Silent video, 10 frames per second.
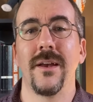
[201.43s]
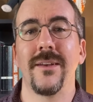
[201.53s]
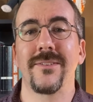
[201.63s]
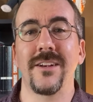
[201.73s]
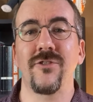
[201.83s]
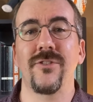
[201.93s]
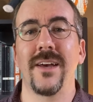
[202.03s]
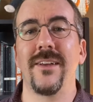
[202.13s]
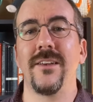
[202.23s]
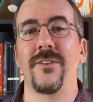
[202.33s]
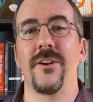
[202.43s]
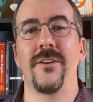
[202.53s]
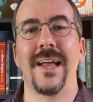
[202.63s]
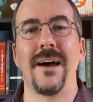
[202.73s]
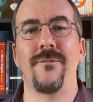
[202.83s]
Such studies are
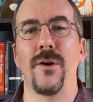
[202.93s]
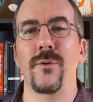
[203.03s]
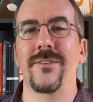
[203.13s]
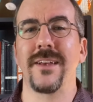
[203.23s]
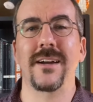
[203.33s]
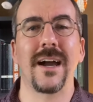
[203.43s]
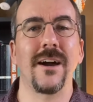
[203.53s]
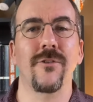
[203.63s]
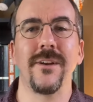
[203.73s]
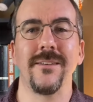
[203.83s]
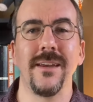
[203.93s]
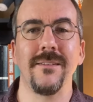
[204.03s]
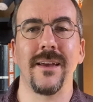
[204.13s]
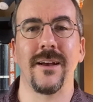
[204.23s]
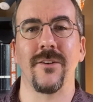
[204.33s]
not focused on concrete
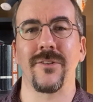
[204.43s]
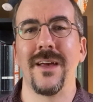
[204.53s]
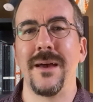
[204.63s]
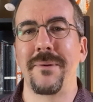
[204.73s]
details,